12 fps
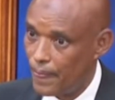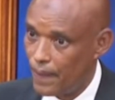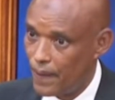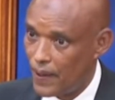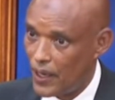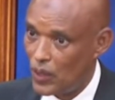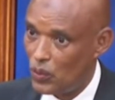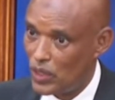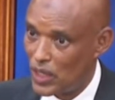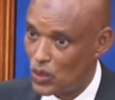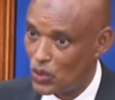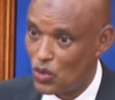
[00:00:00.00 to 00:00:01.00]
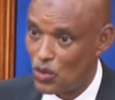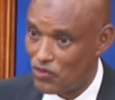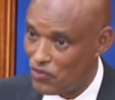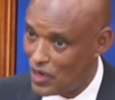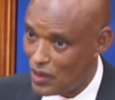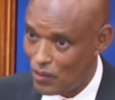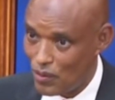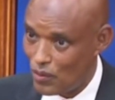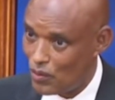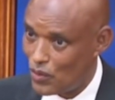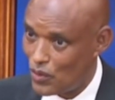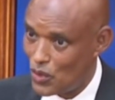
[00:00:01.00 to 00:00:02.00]
and we cannot confirm
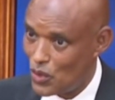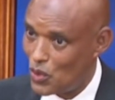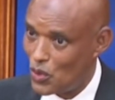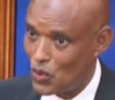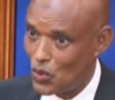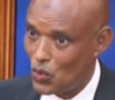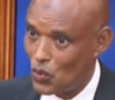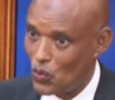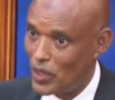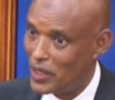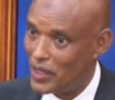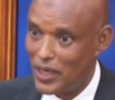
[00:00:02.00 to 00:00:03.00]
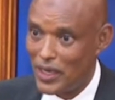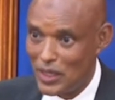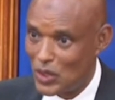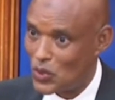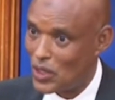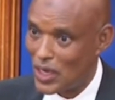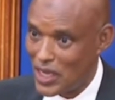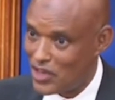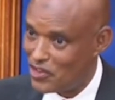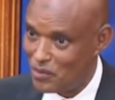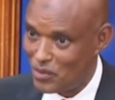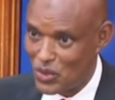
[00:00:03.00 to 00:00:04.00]
whether they are dead or alive,
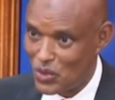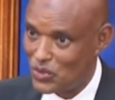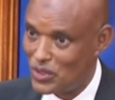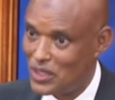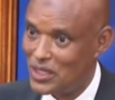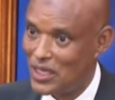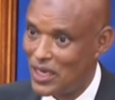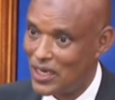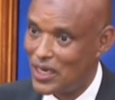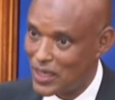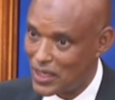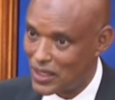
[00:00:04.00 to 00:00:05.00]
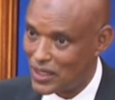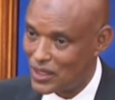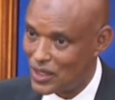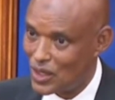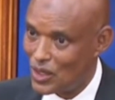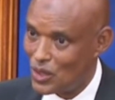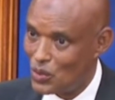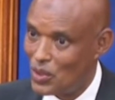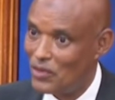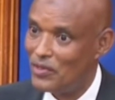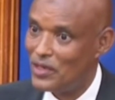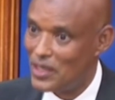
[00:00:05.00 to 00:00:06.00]
because these are characters we have
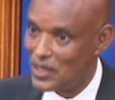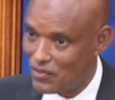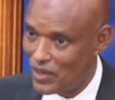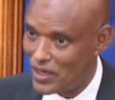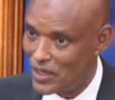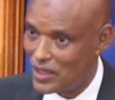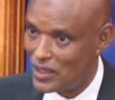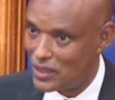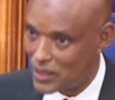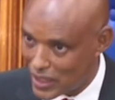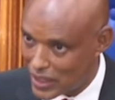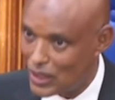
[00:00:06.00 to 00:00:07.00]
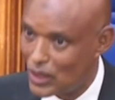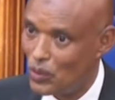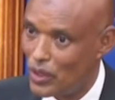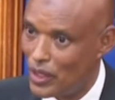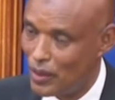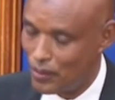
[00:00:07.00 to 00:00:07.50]
never interacted with them